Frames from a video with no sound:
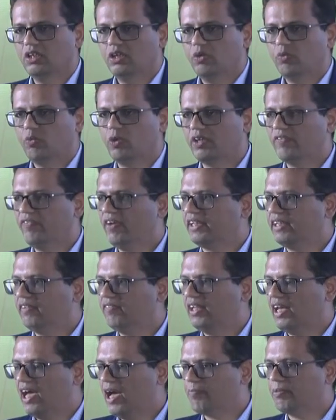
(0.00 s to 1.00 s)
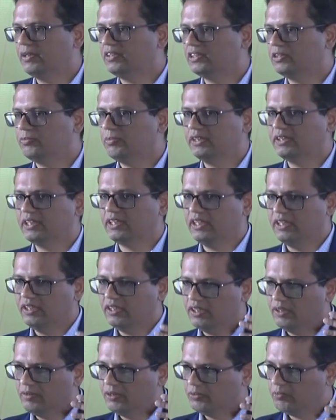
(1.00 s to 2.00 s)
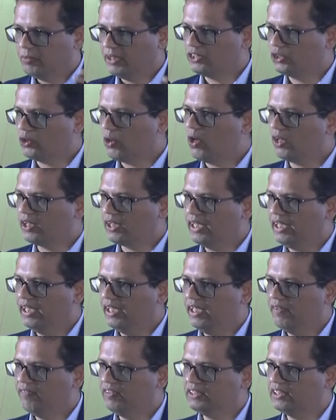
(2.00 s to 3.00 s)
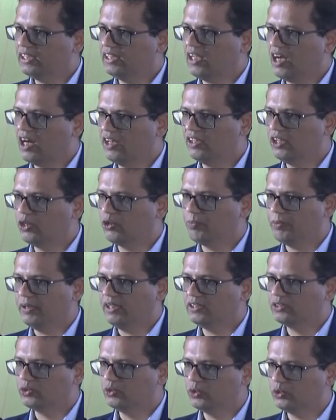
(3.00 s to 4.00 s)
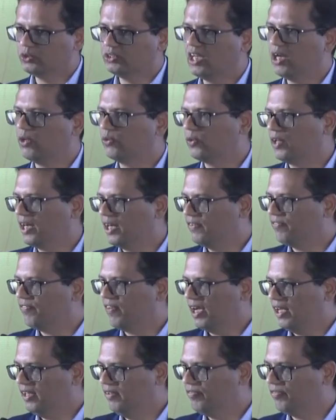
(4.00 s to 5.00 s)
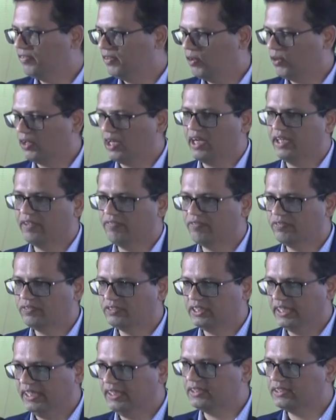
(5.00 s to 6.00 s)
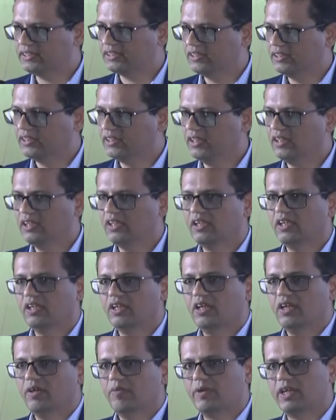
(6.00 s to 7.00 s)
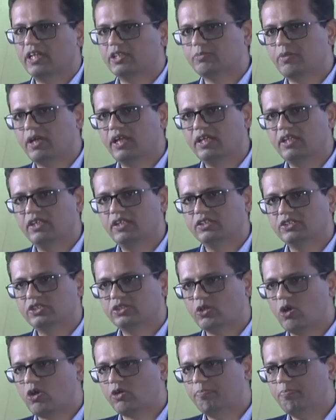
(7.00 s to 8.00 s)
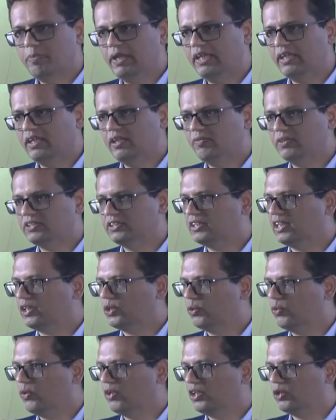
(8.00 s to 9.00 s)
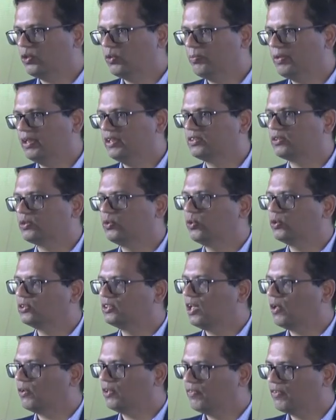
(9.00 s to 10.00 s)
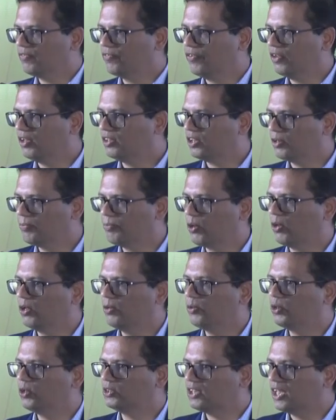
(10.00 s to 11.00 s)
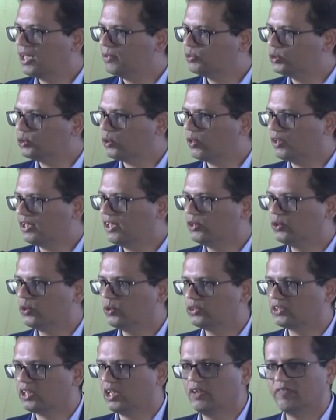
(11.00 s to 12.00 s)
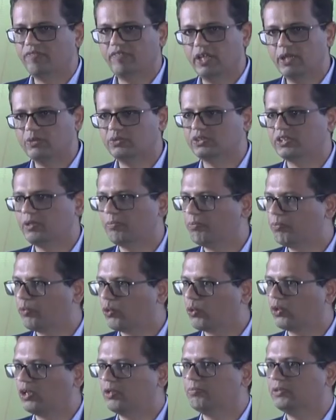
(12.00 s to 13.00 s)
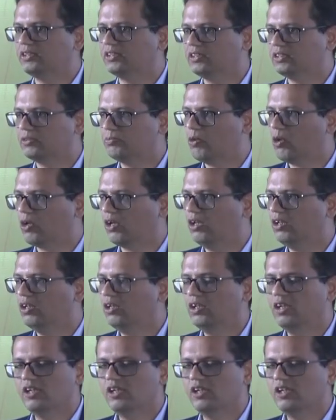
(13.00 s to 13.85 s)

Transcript: what effectively happens is basically my stock A, which is at 100 rupees, goes down to 95 or 96, whereas my stock B, which is at 200 rupees, goes down even further purely because I am shorting those kind of names which have broken business model